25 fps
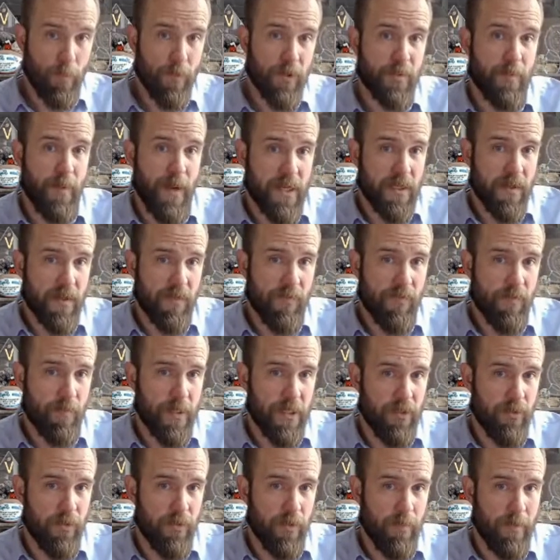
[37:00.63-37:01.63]
perspective, from a
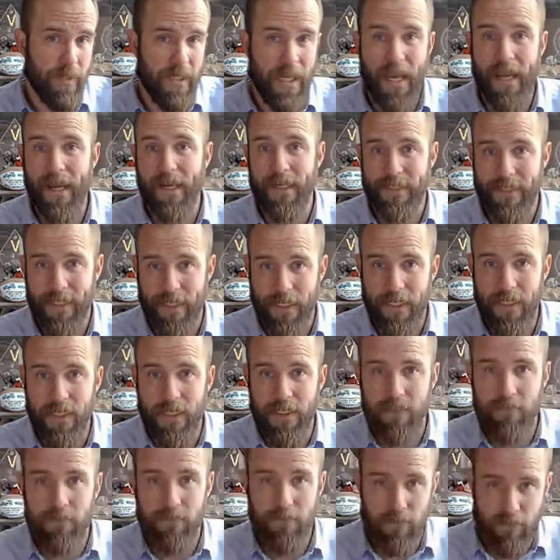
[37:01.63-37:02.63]
UEBA
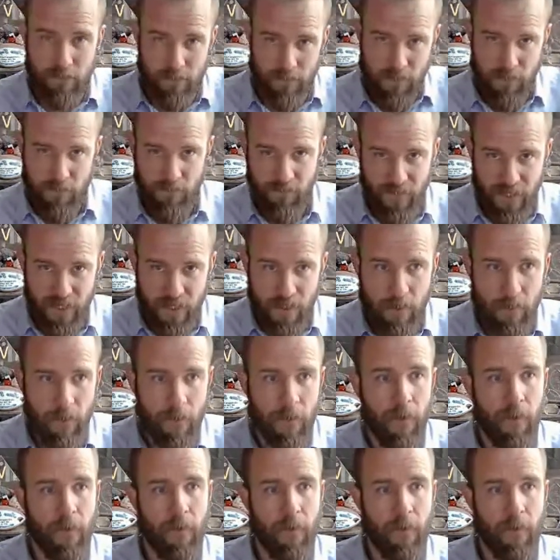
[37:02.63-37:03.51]
identity sphere,